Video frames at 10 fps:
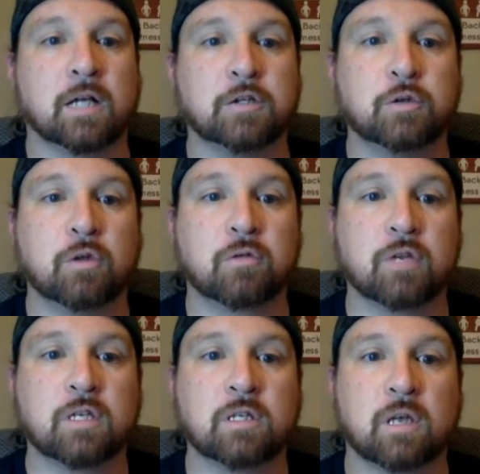2 to
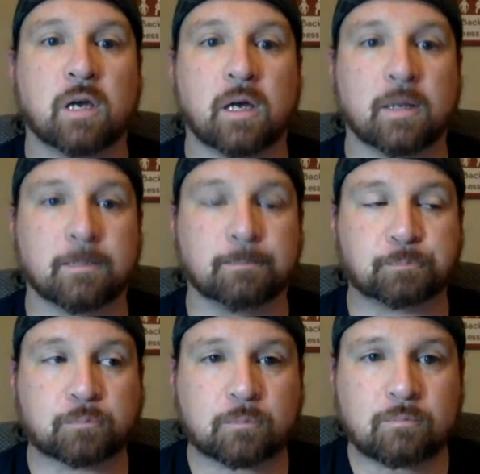3
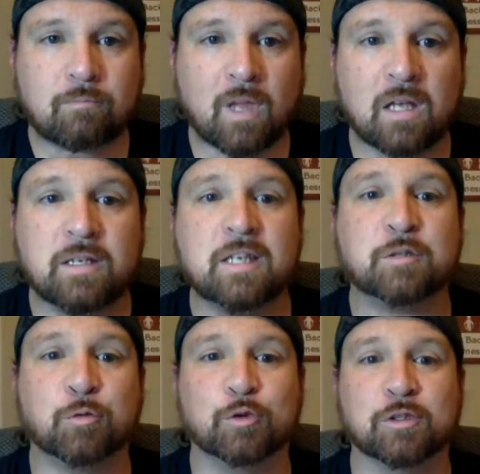
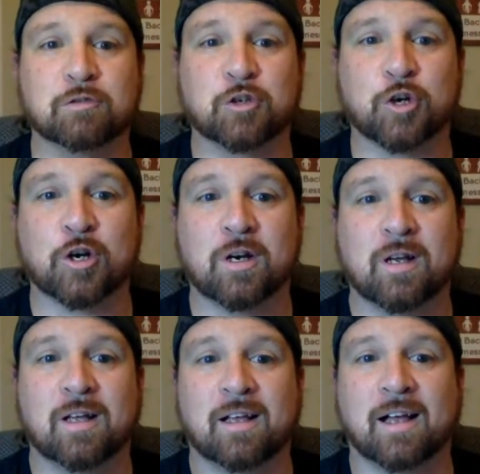teaspoons of sugar.
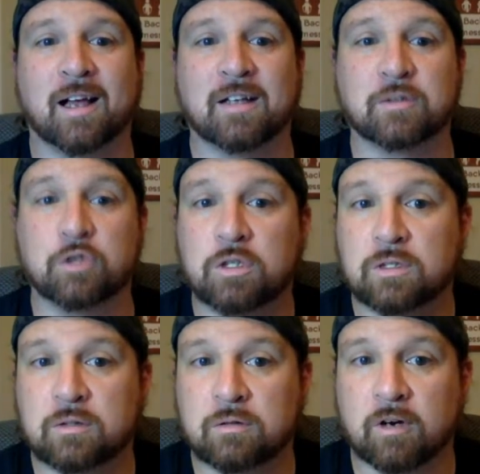So she
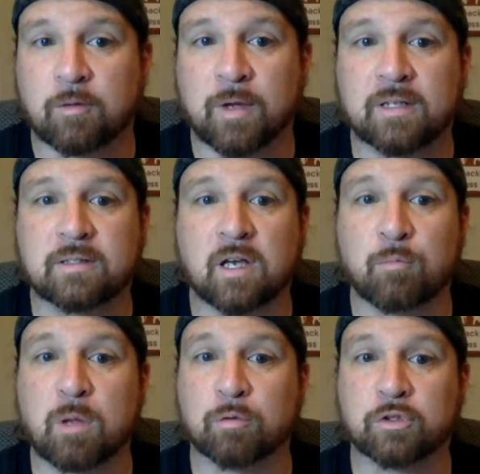recommends
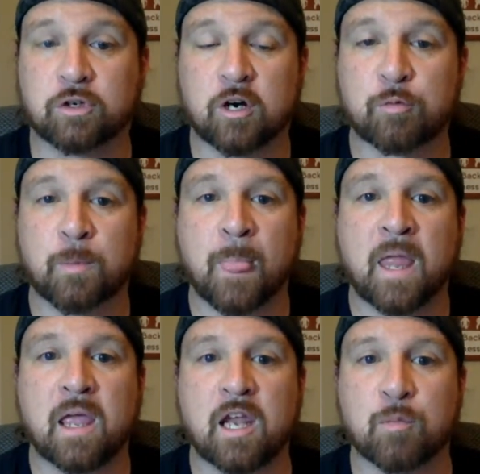maple syrup.
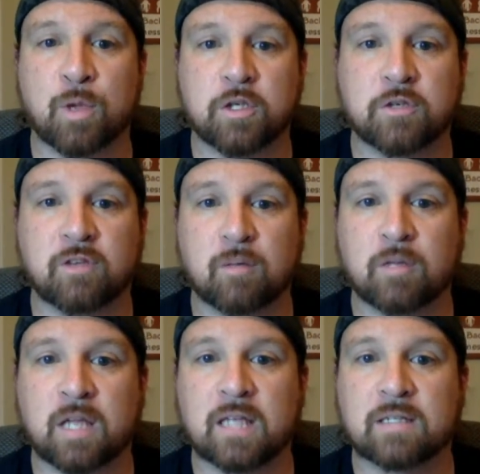and a pinch of
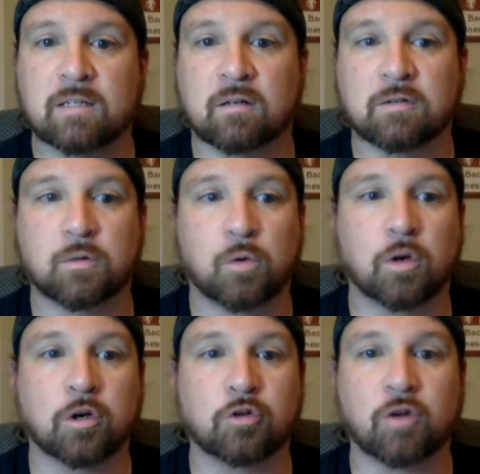Himalayan salt
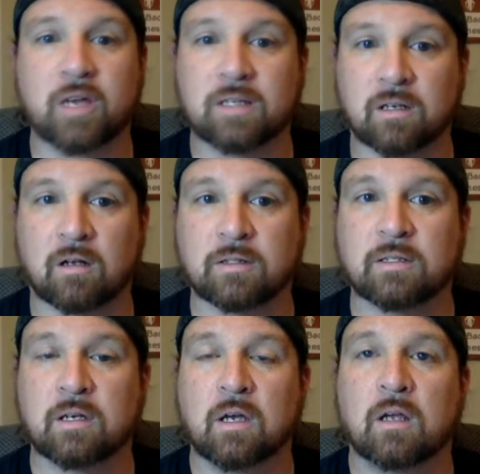or gray salt.
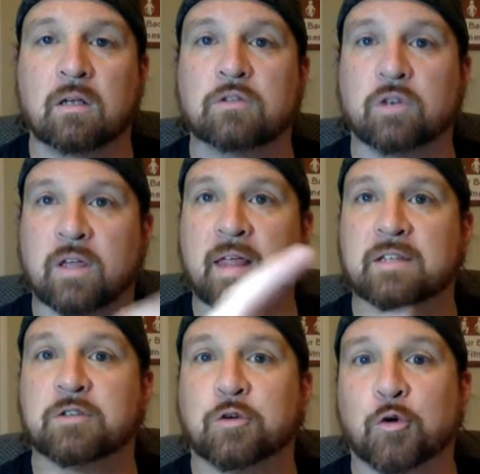So again,
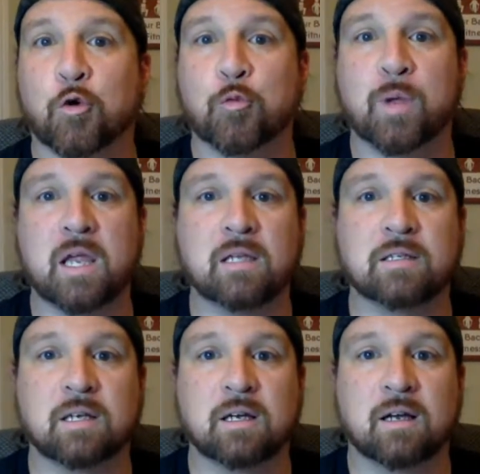that's her homemade
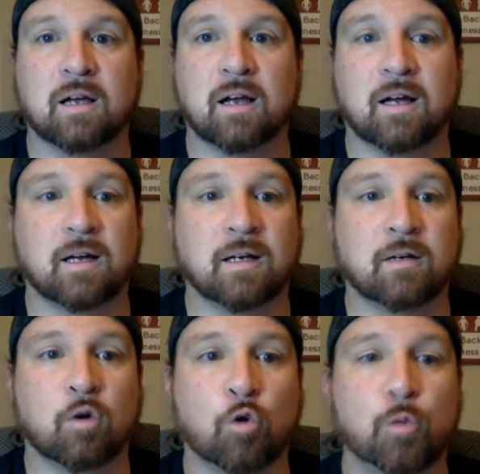
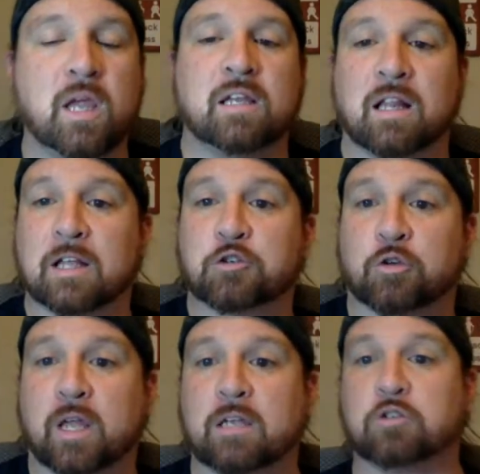
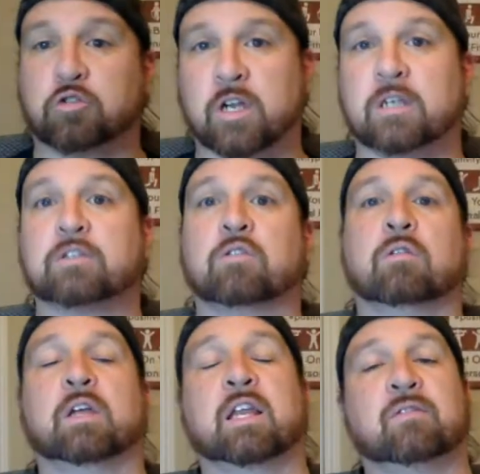electrolyte drink.
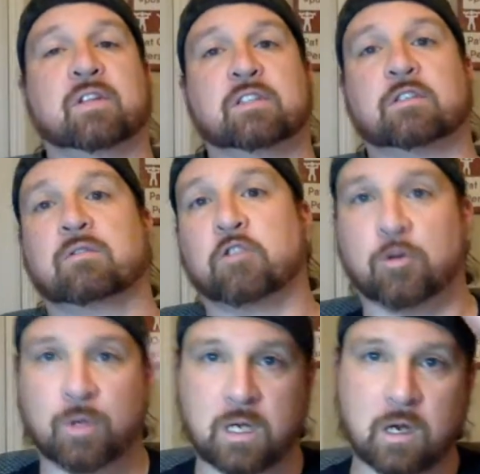So again, if you're going
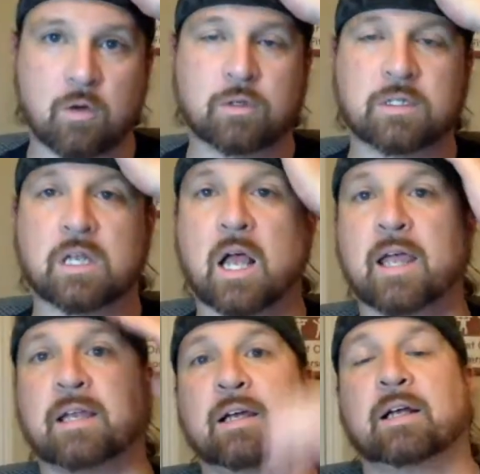to be
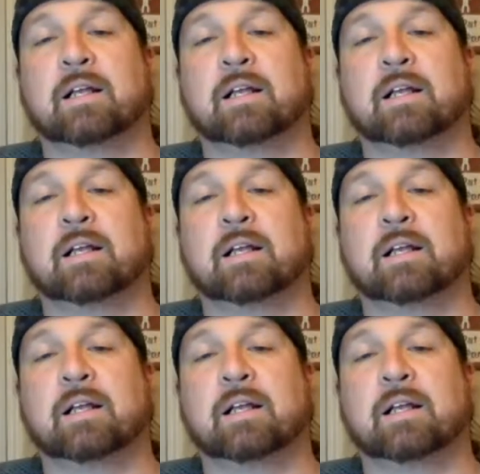outside,